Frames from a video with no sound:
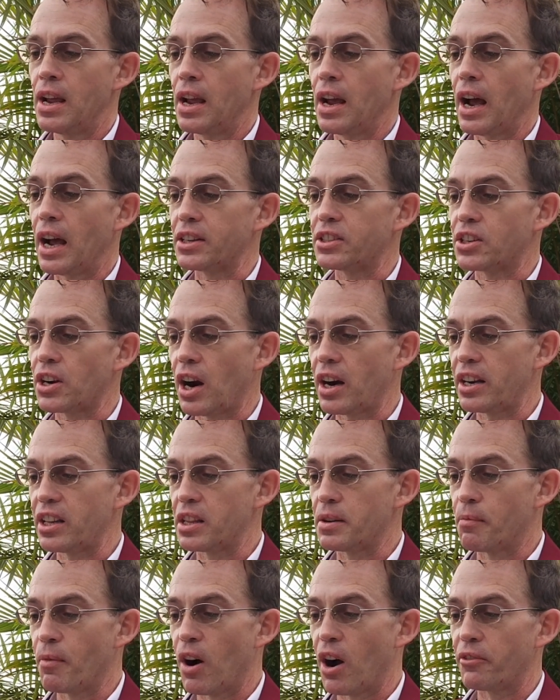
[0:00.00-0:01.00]
I started
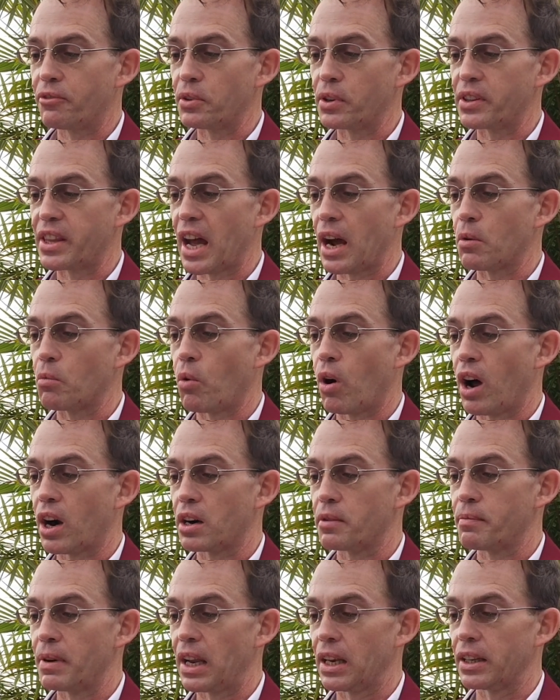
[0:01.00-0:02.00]
them off with that
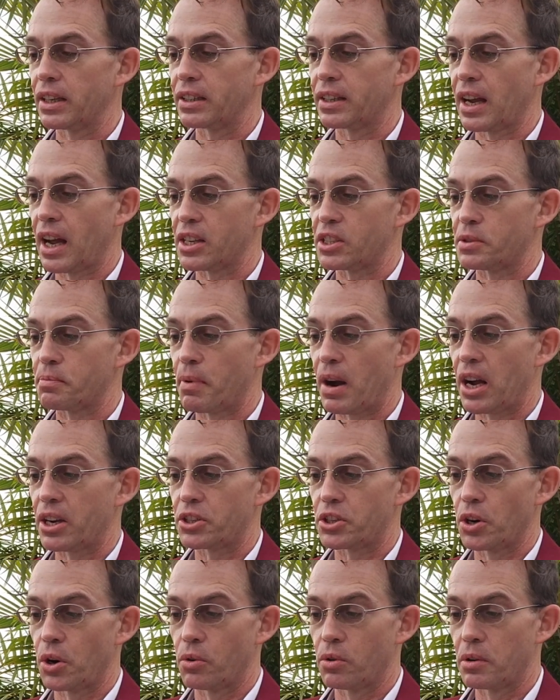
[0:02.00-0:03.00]
watermelon
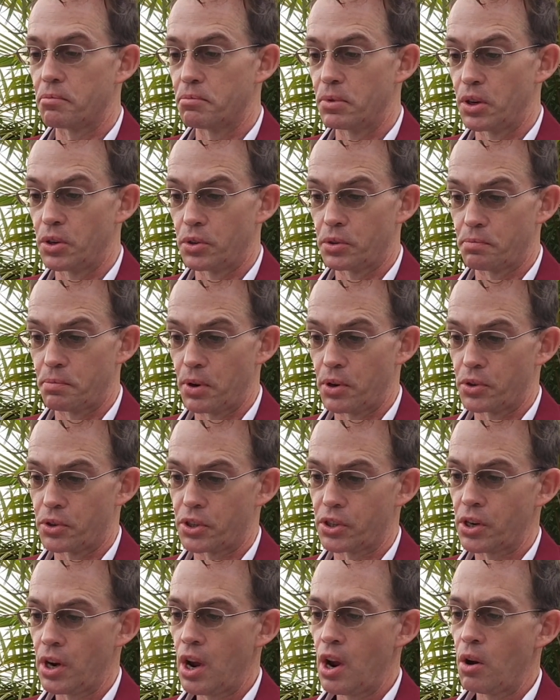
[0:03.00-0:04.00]
gazpacho
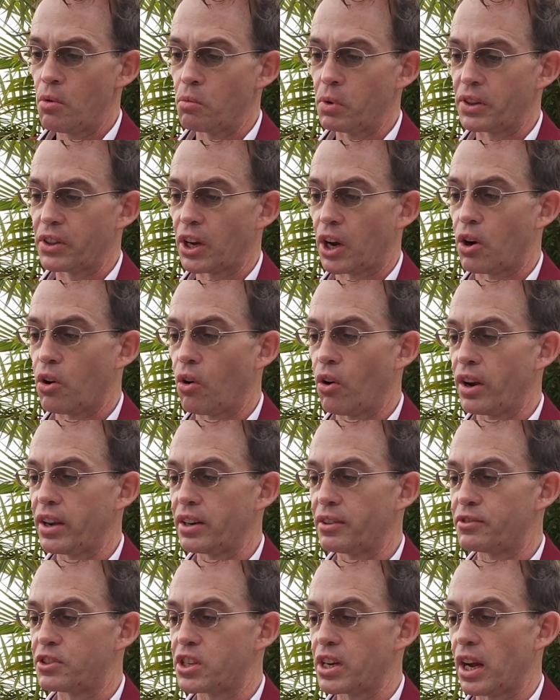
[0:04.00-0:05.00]
amuse-bouche with the coin
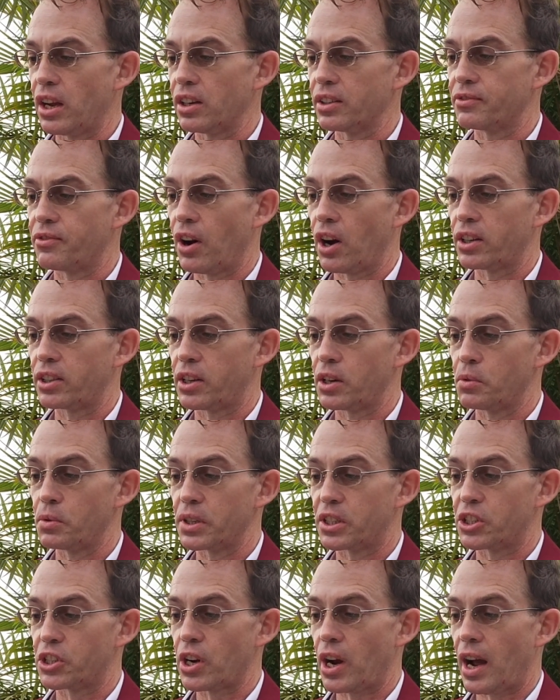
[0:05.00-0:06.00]
of gelled vodka
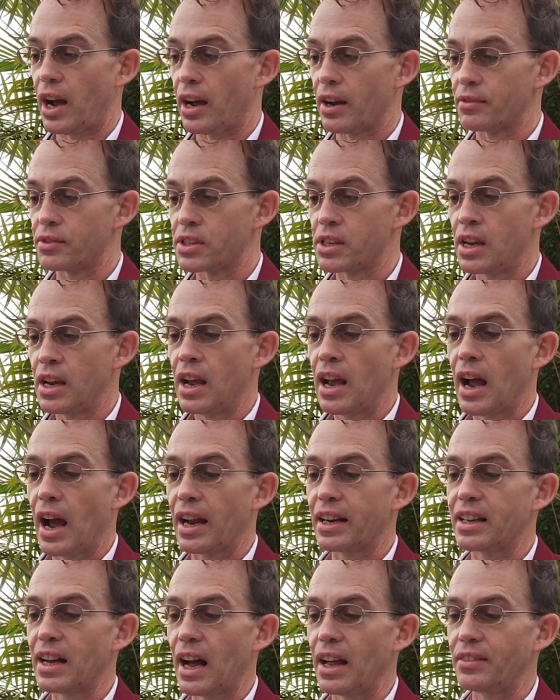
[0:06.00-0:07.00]
with chives.
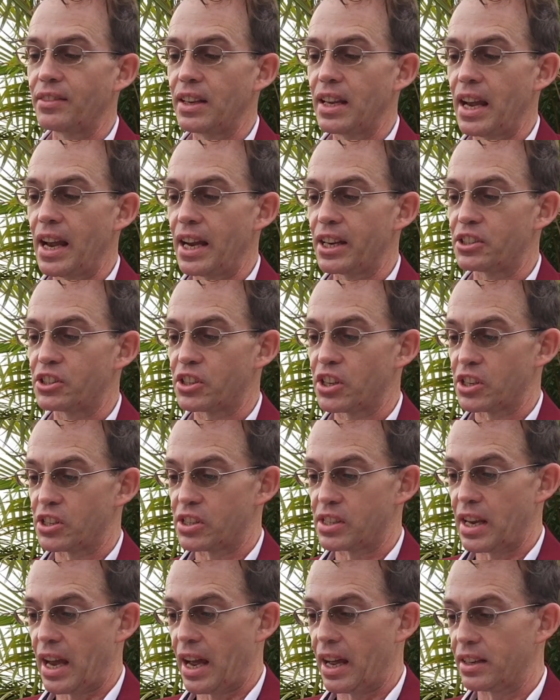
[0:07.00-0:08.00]
I'd gotten the eggs to
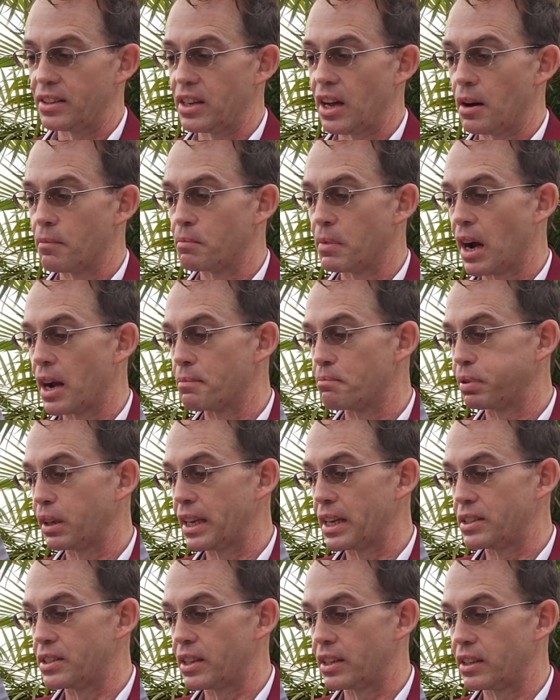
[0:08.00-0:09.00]
stand up by
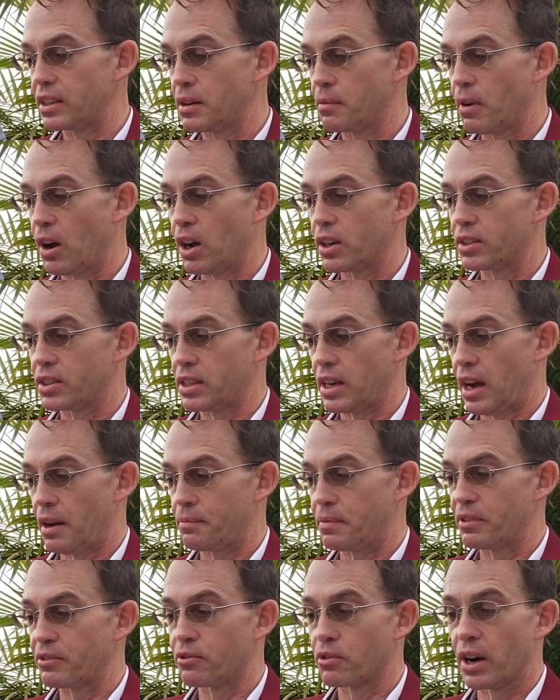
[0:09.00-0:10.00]
placing them on
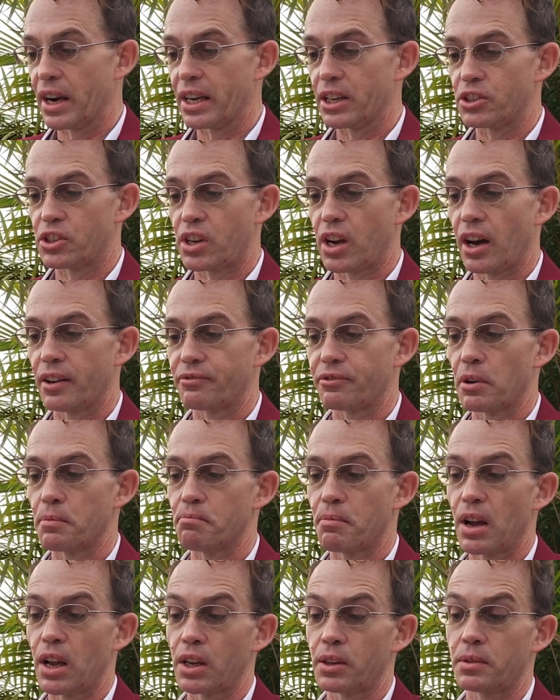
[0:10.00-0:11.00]
top of rings cut from
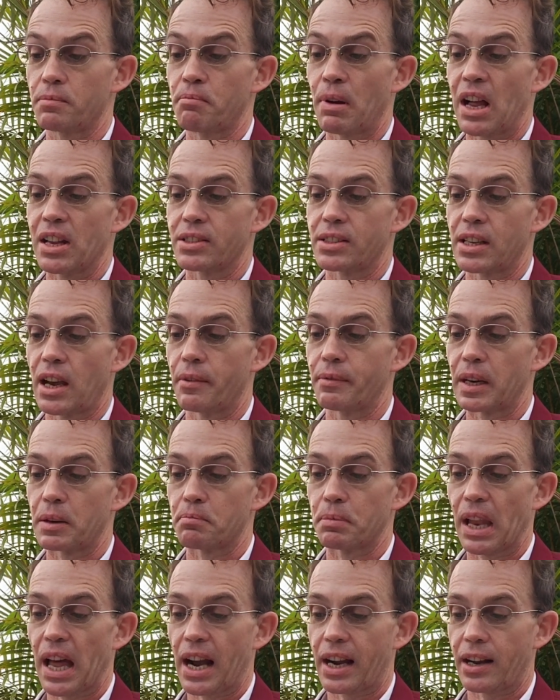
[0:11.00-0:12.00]
balsamic
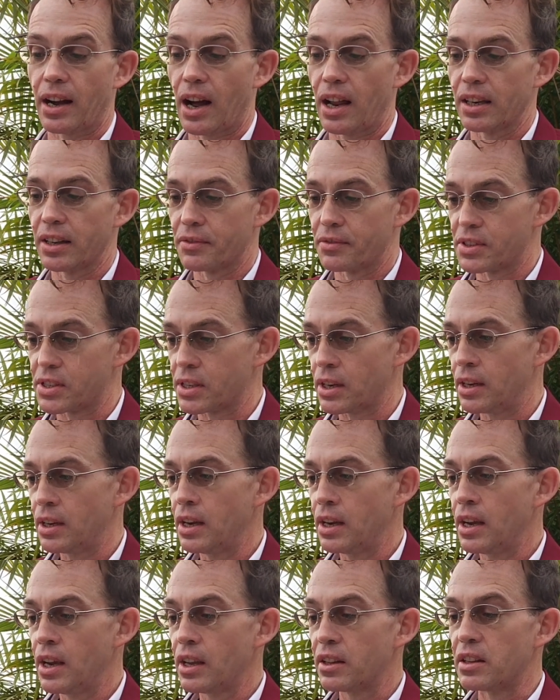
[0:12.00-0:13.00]
black olives.
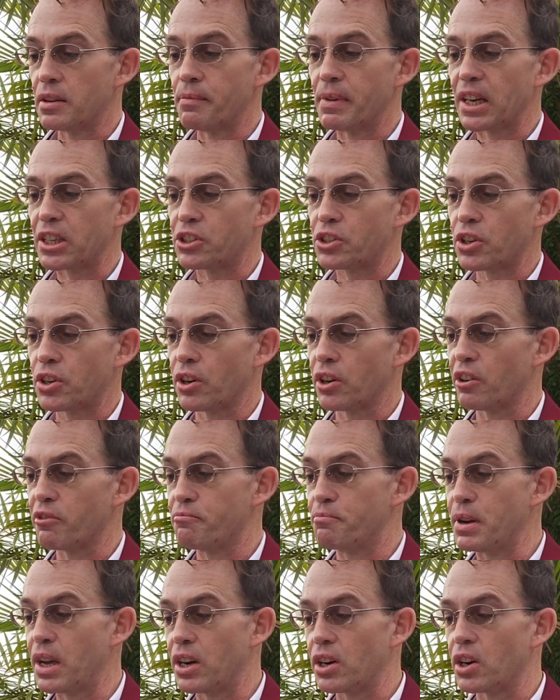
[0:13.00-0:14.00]
The mixture
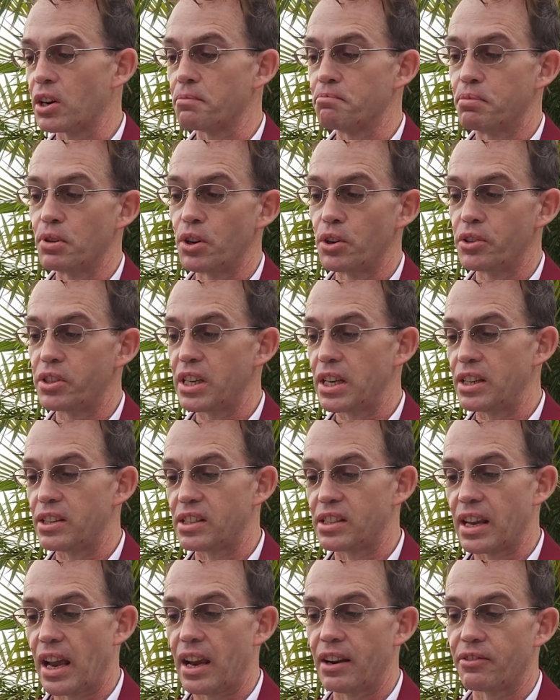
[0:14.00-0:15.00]
of bitter, boozy,
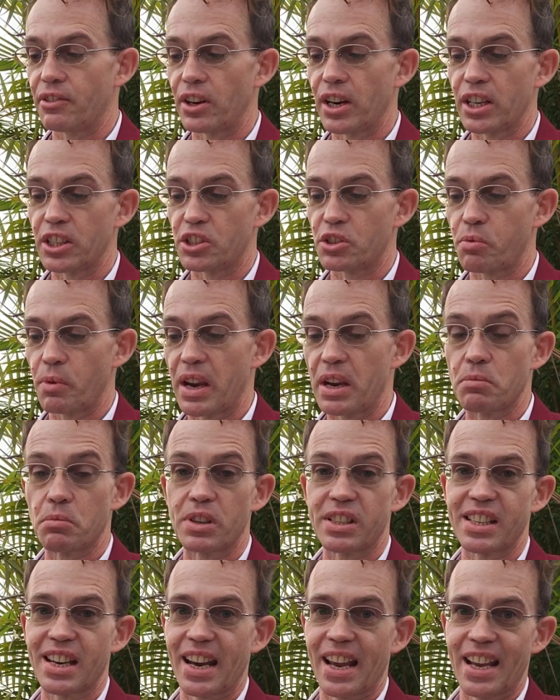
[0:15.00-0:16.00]
savory, and sweet
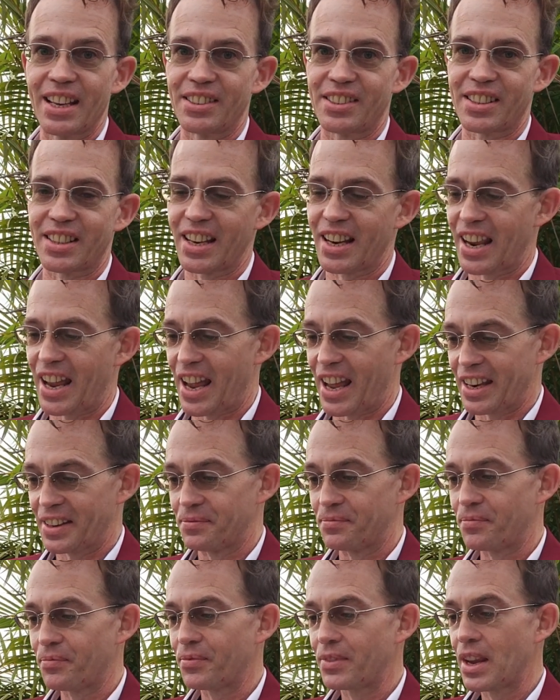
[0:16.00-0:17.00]
was an instant hit.
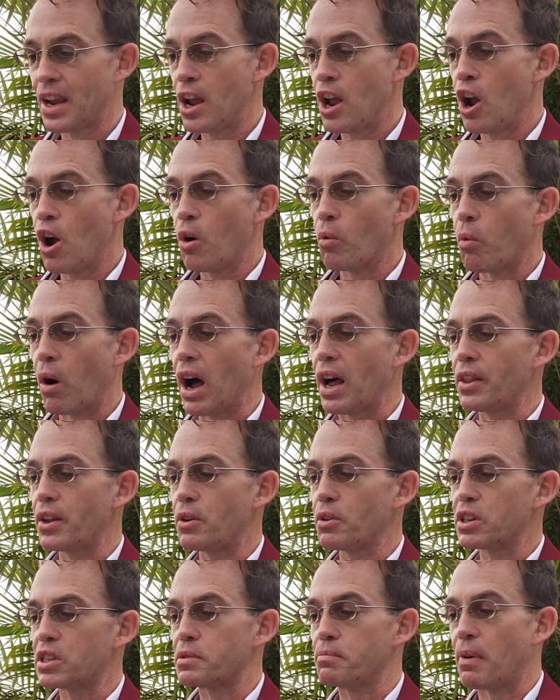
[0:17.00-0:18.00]
While they
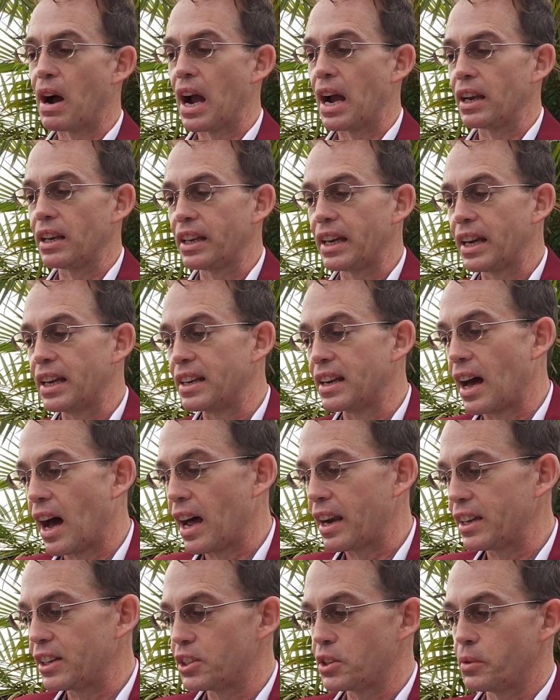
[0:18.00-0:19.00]
were smiling and
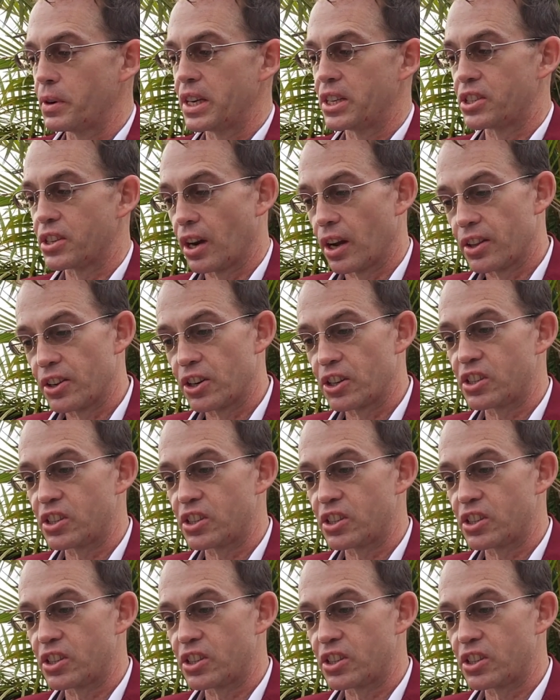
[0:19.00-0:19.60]
nodding to each other,